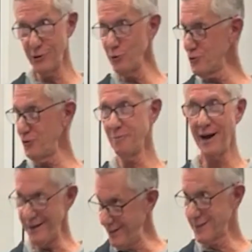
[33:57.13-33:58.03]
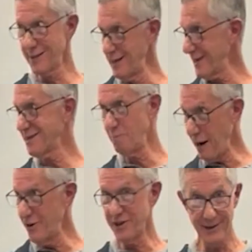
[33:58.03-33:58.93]
using my intellect
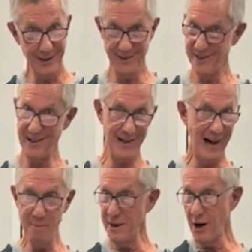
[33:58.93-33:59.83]
about it. I made